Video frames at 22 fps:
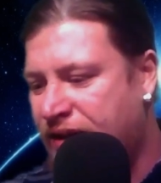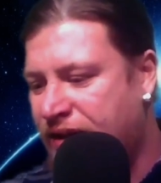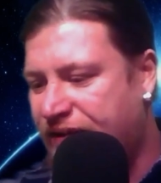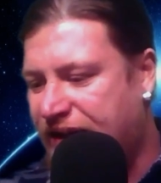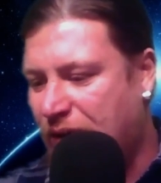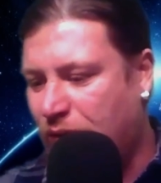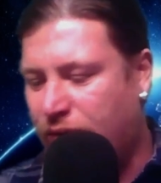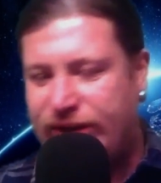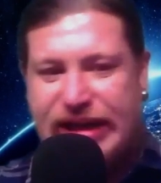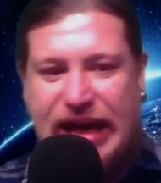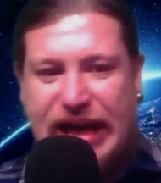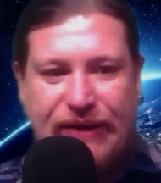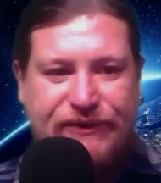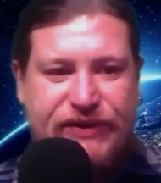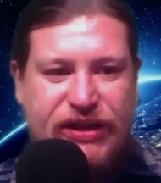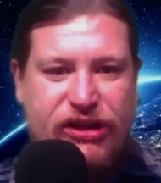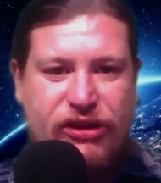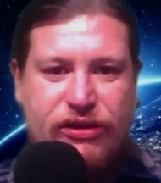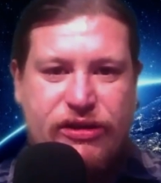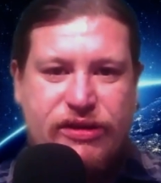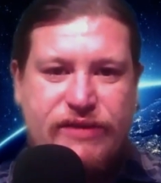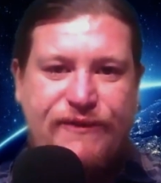They wouldn't have to
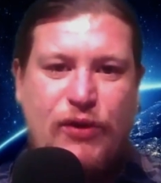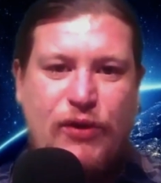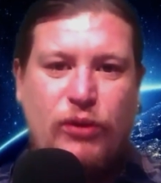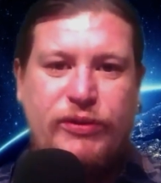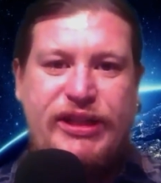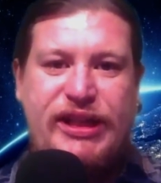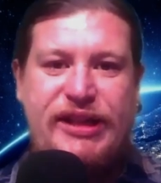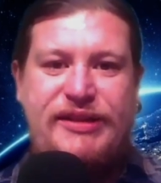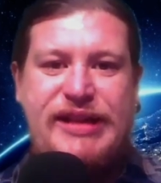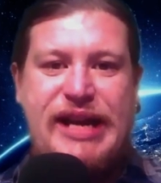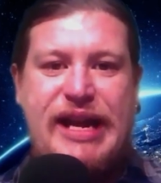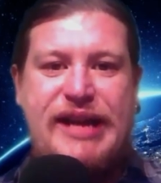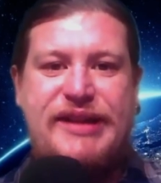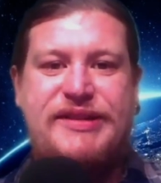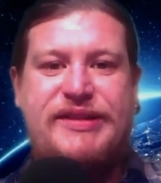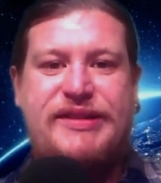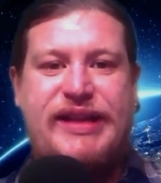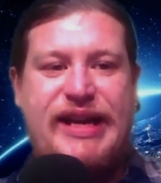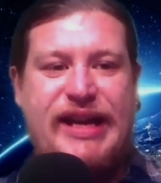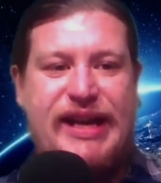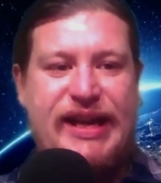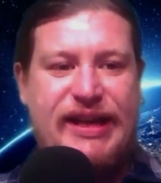use faulty
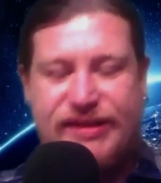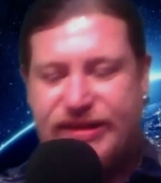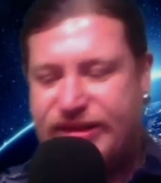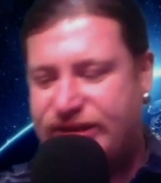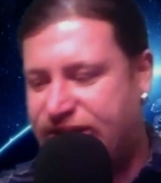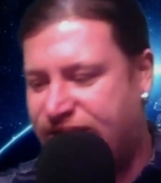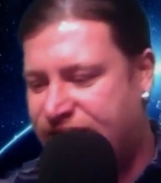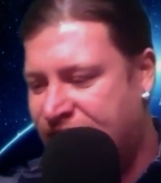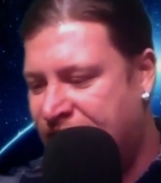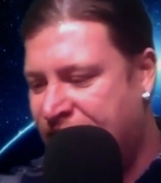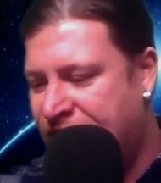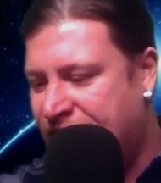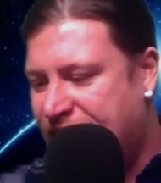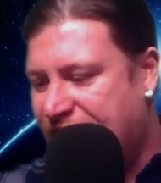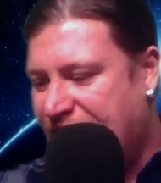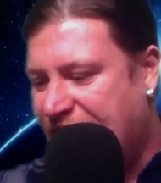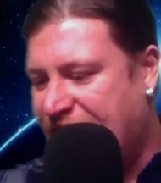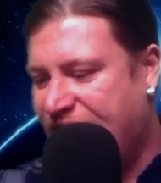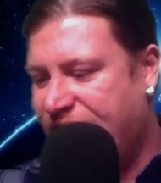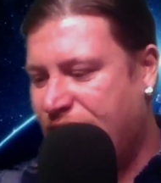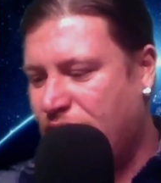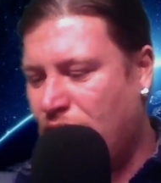test kits
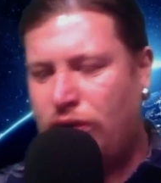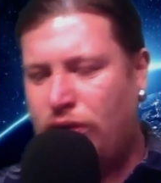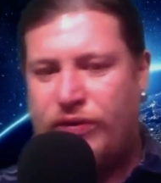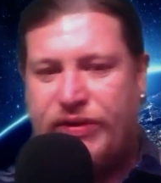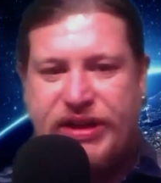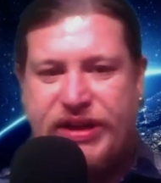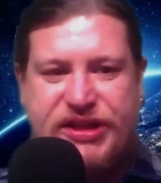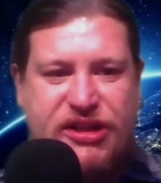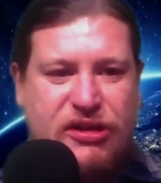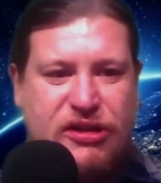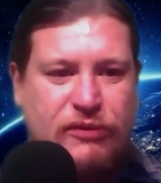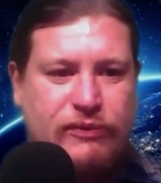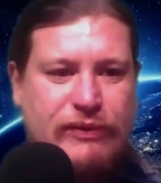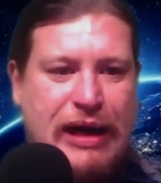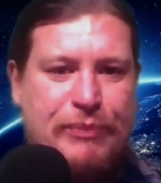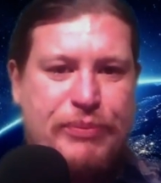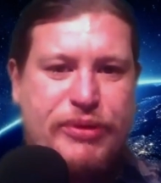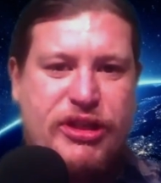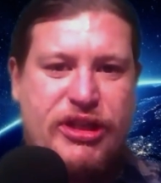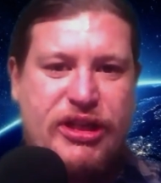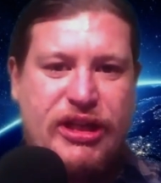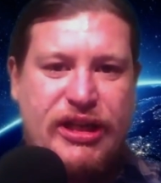and all this
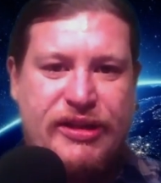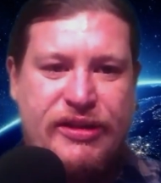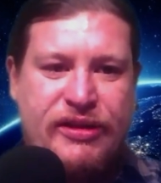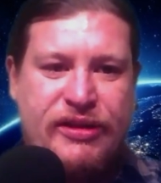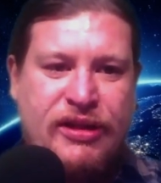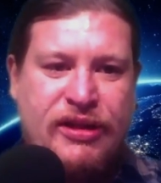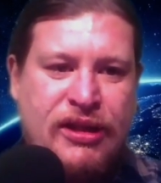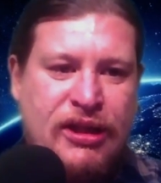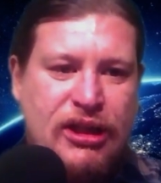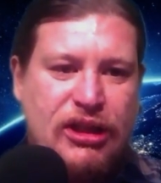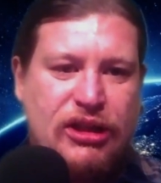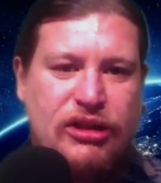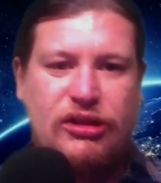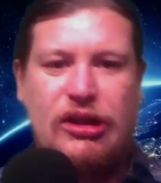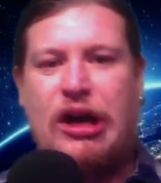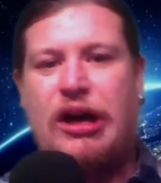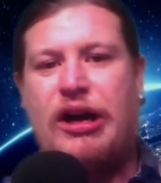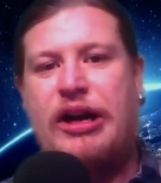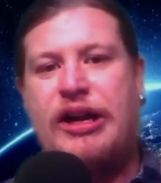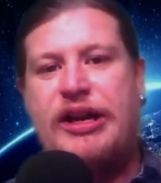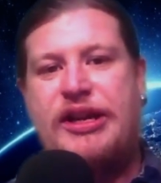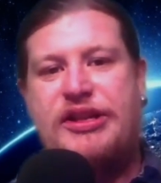corruption,
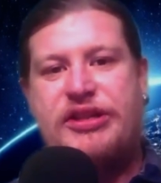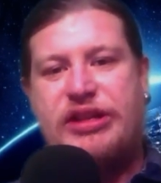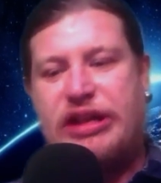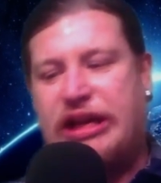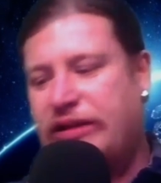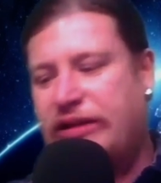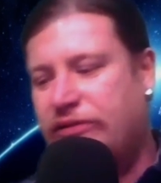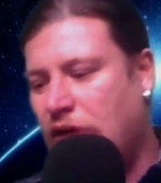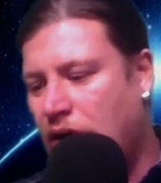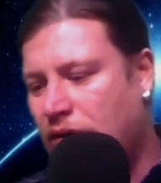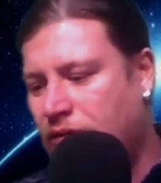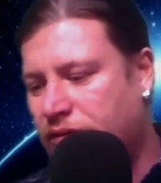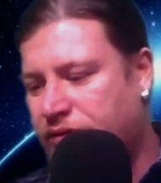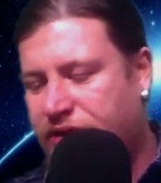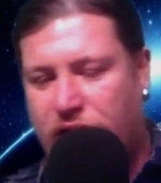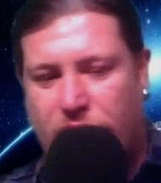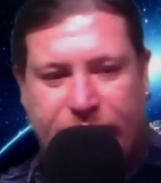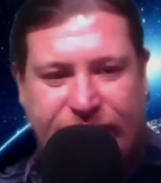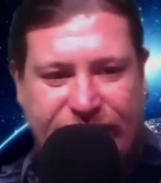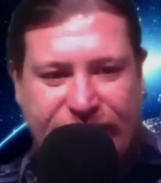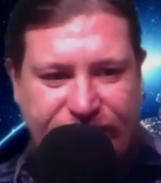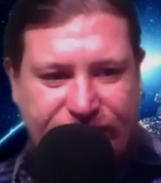lies and
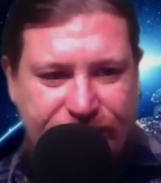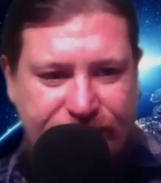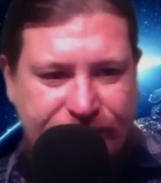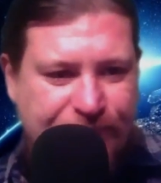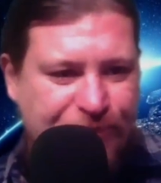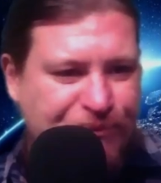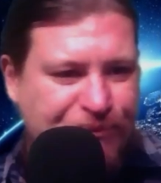wrongdoing.